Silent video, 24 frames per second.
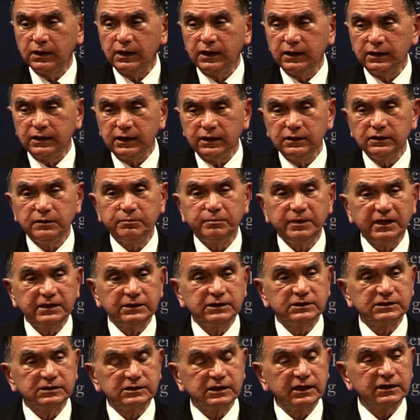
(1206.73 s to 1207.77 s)
an
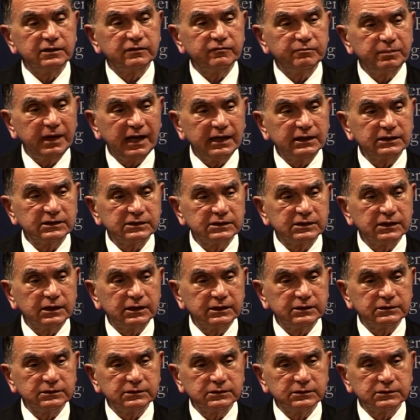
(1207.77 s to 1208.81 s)
independent state of
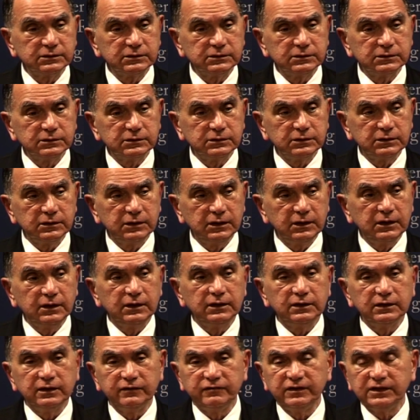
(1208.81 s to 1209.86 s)
Palestine
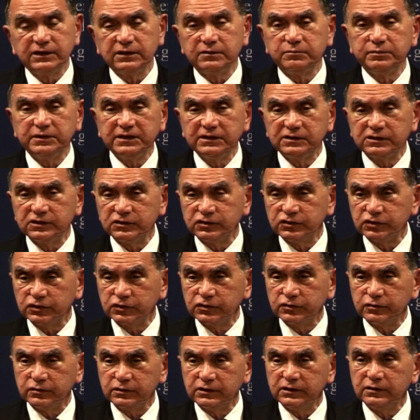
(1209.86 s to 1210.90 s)
living in peace and
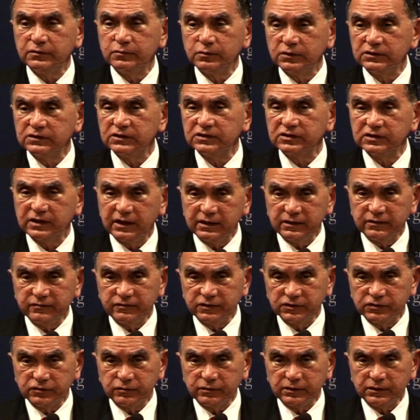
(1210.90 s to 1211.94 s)
security with the state of
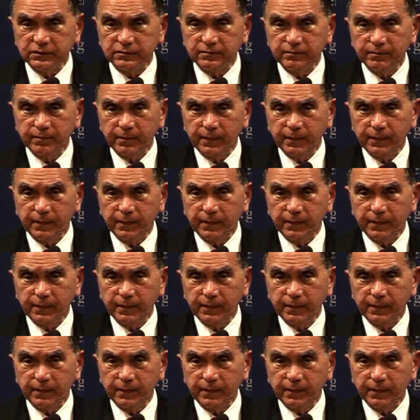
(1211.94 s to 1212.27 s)
Israel.